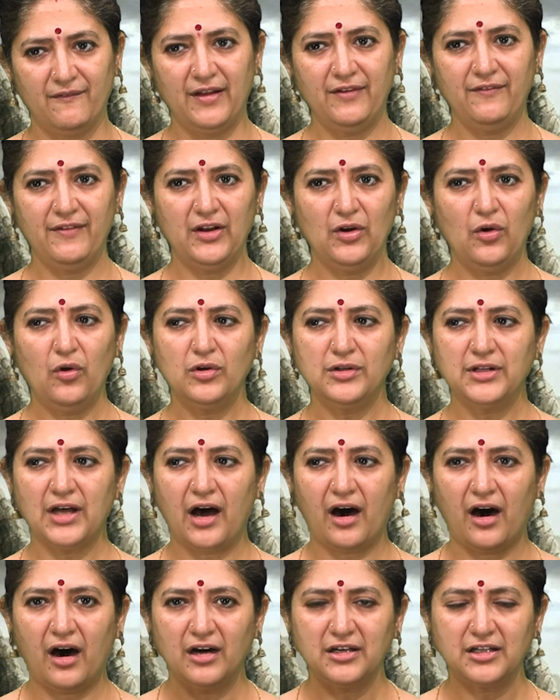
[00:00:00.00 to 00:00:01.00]
When we know the
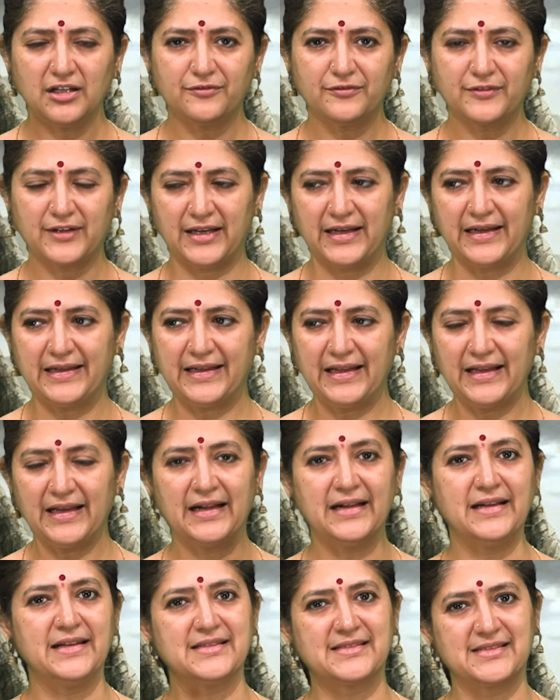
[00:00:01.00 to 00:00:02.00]
art of connecting
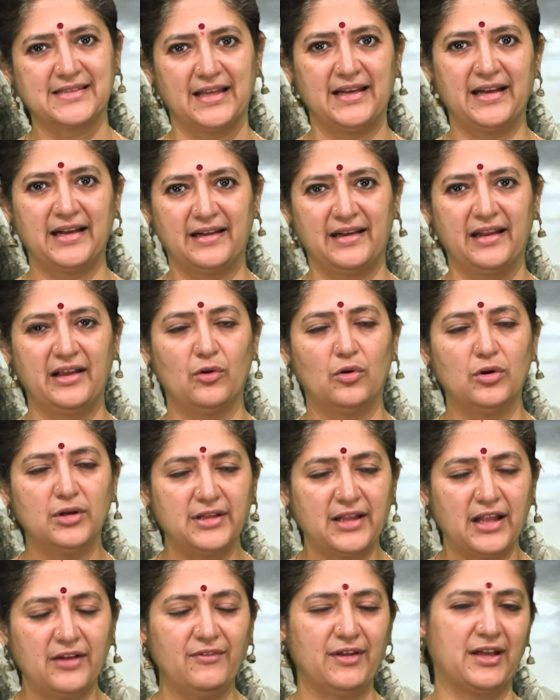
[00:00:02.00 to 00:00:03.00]
and disconnecting, only
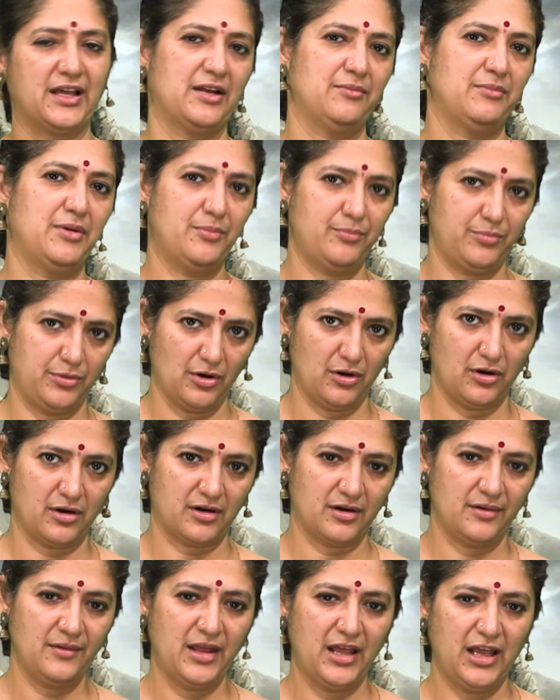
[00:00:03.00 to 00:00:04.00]
then we can be pure.
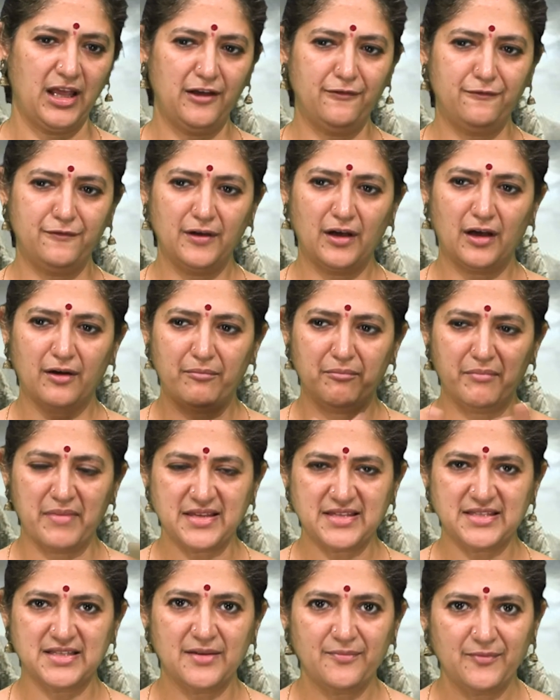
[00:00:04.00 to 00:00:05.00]
If you are
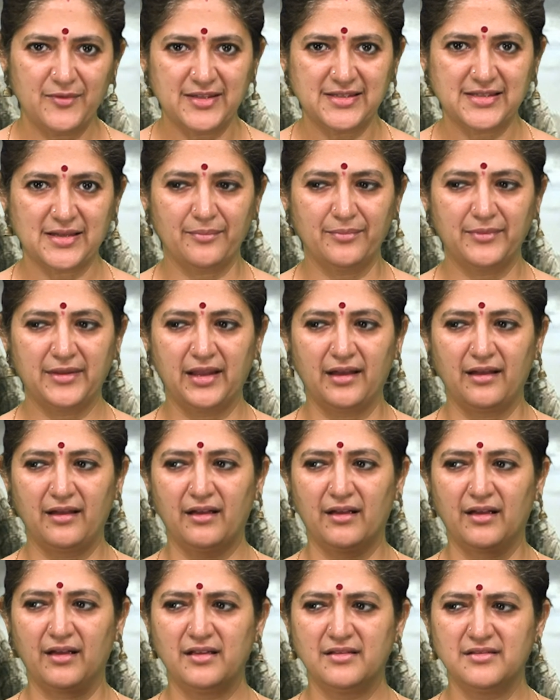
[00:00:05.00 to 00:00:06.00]
messed up with
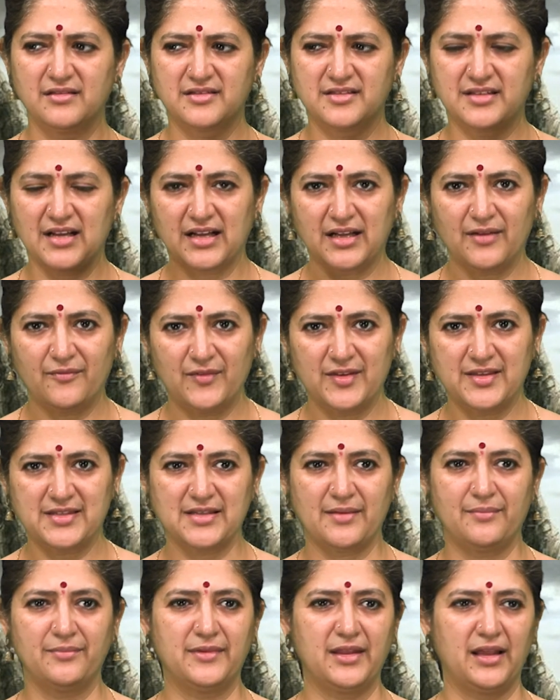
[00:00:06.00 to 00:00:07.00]
something, stuck up with
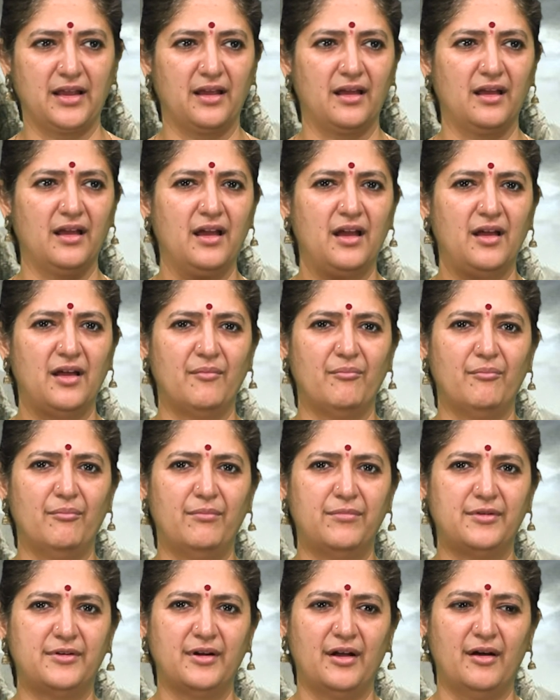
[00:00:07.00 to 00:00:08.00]
something,
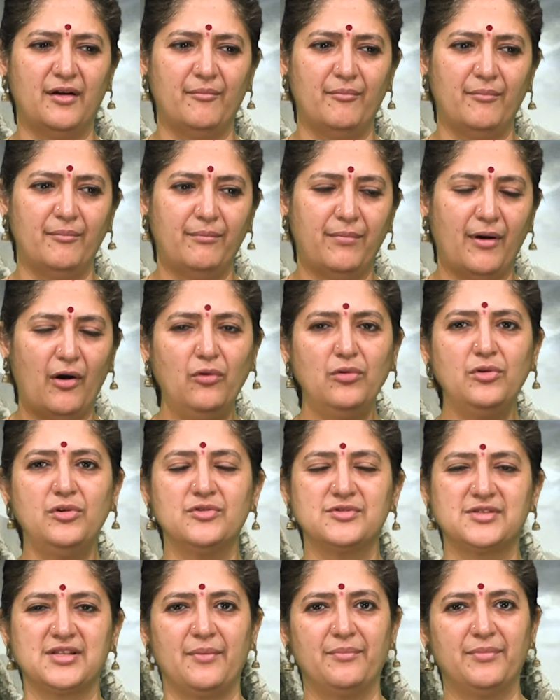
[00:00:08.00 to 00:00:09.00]
um, bound
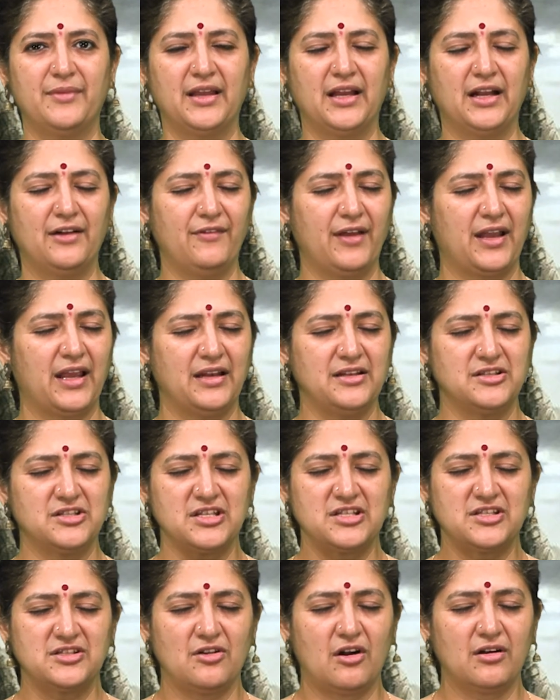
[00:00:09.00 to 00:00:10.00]
to something, and we can
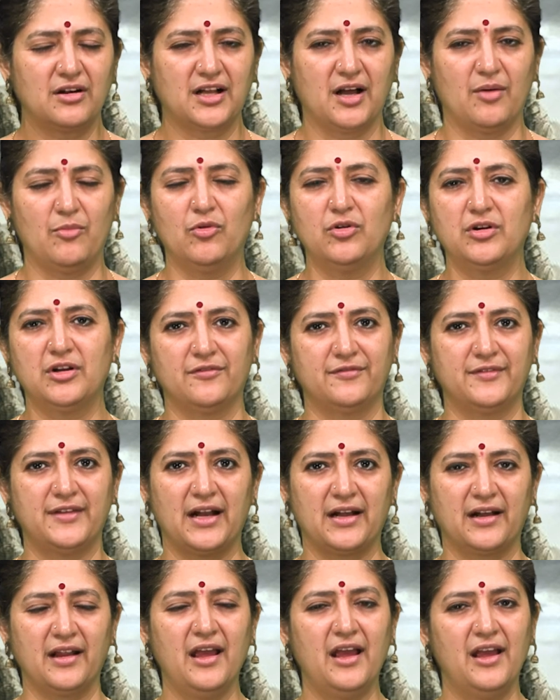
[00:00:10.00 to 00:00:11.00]
just not come out of
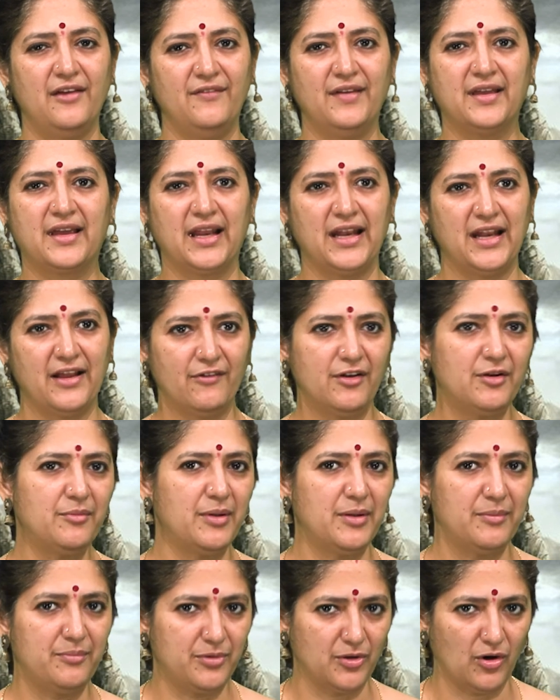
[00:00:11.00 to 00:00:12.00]
that, we can never
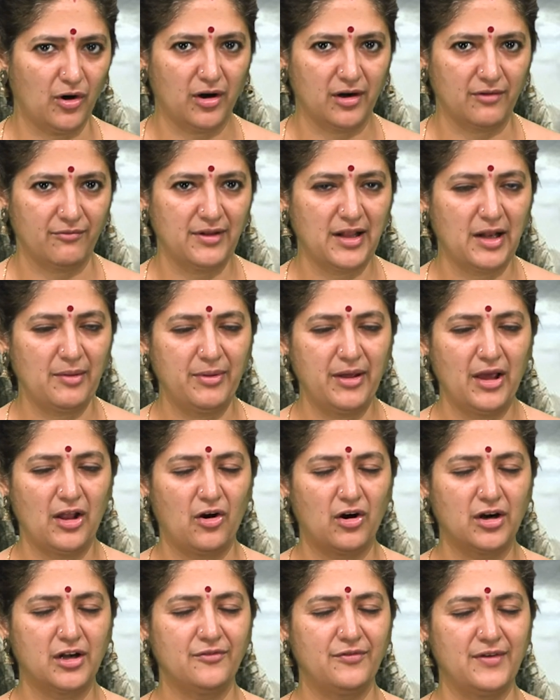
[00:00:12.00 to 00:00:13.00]
be pure. There will be a
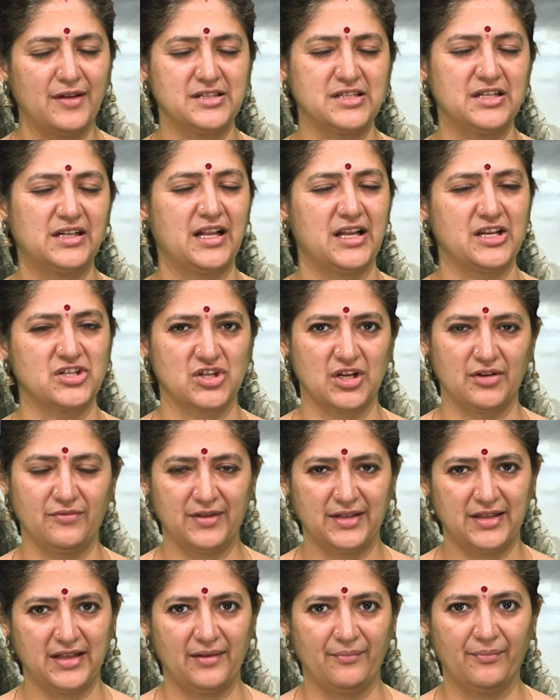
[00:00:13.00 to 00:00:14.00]
lot of agitation
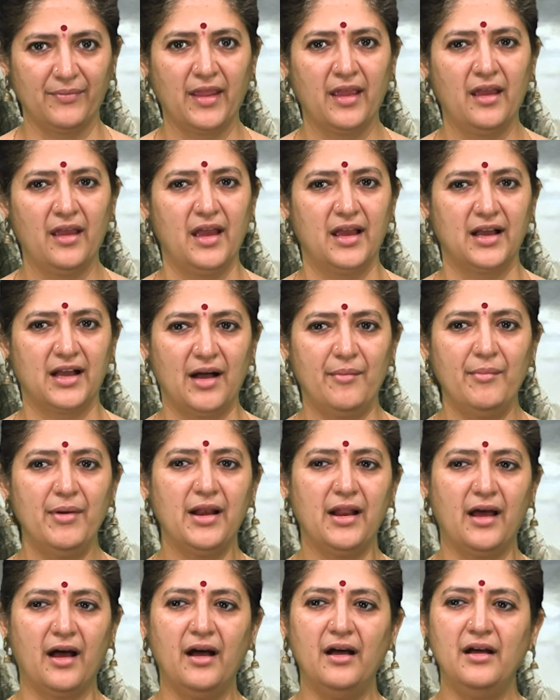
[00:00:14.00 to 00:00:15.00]
within.
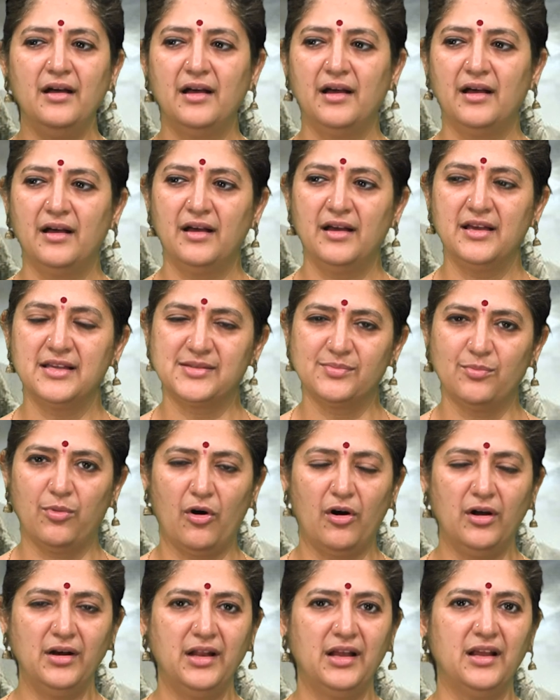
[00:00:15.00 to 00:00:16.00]
Kamala is
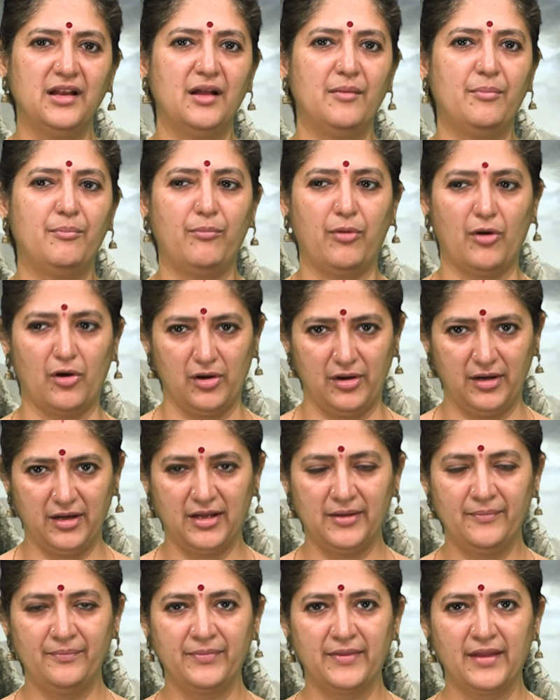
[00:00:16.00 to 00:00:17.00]
born in a pond.
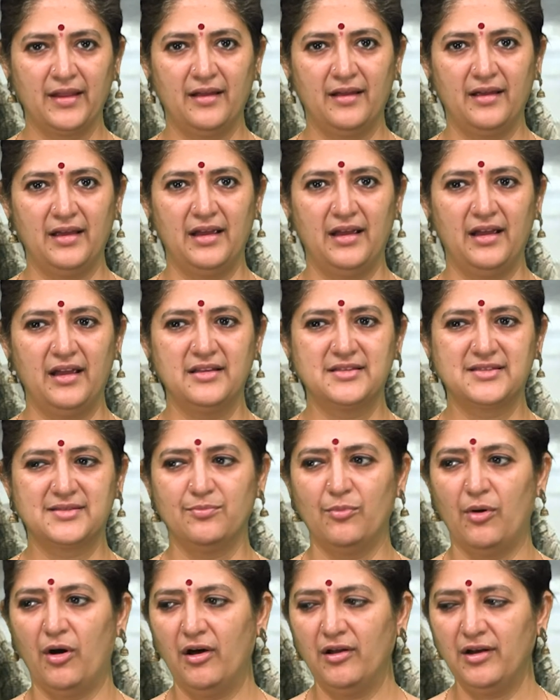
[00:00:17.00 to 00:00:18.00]
It's
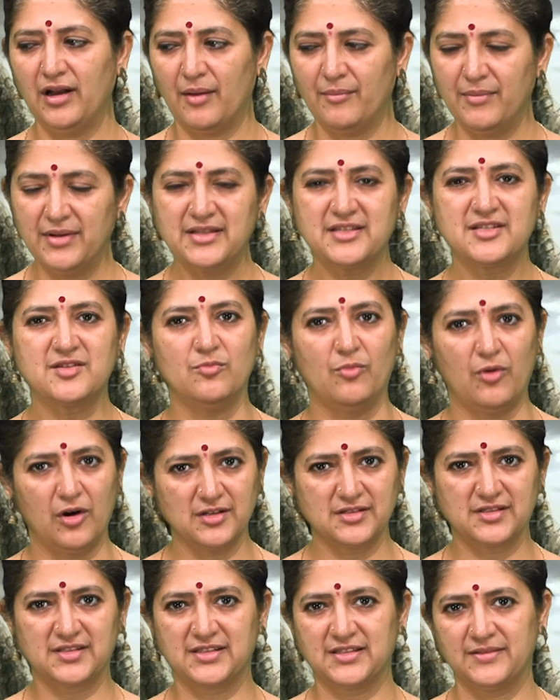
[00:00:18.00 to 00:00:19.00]
born amidst
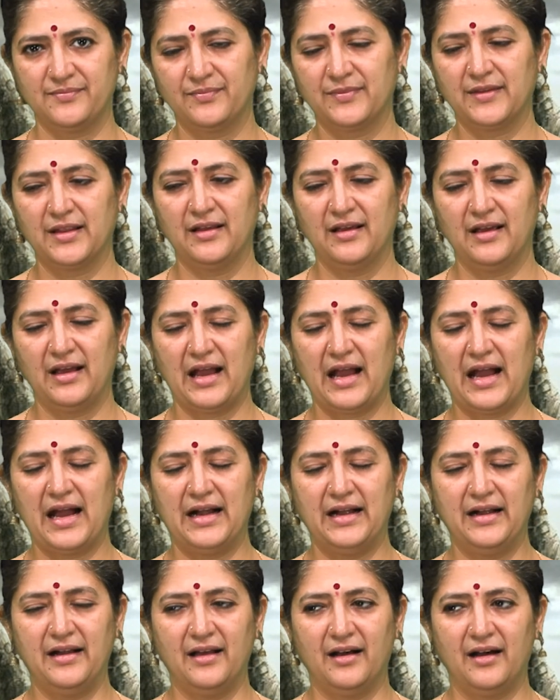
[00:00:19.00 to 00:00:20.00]
moss
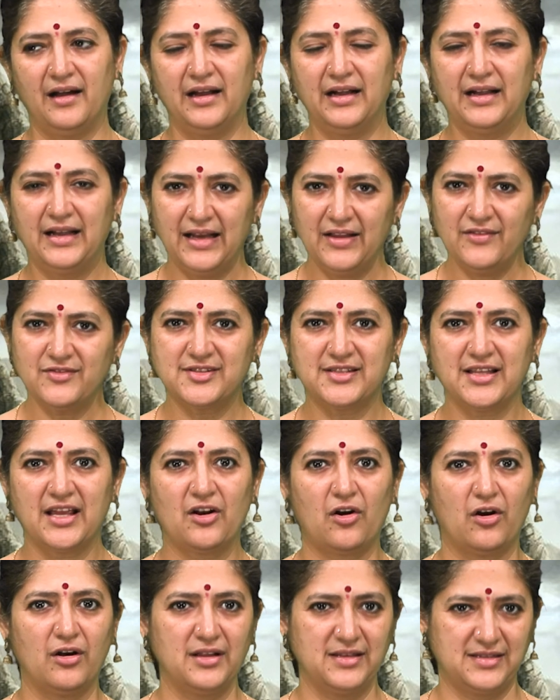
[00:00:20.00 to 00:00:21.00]
and uh, it lives
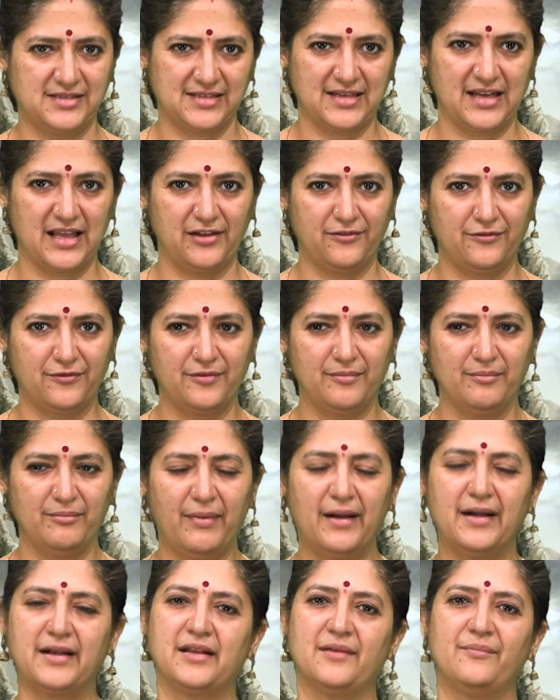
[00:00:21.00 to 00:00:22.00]
there all its life,
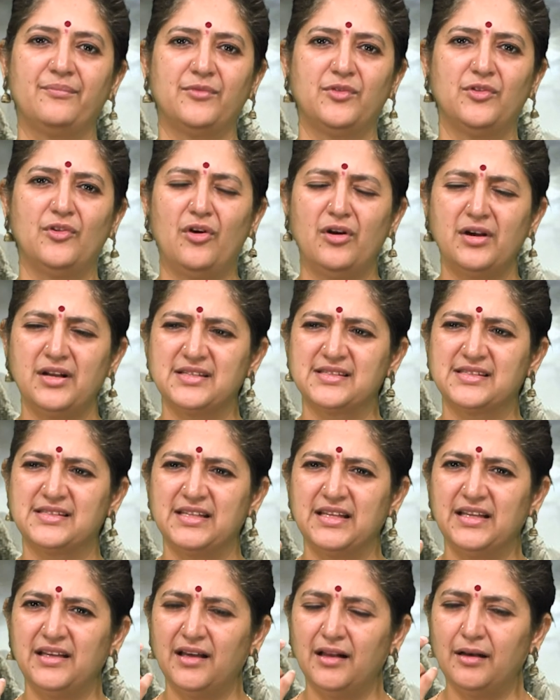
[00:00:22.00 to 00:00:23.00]
but not a
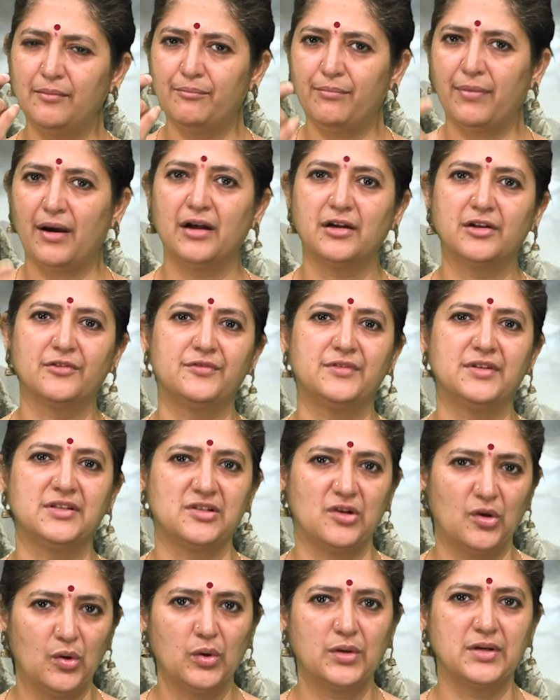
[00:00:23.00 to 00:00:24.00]
single part of
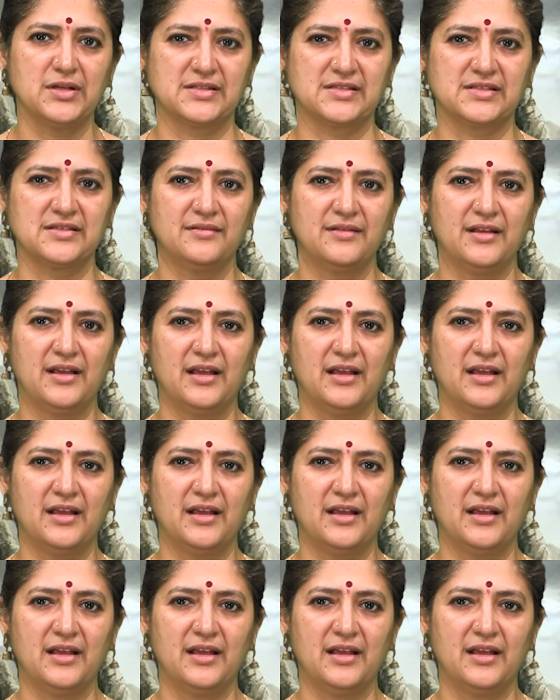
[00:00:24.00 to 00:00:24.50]
the lotus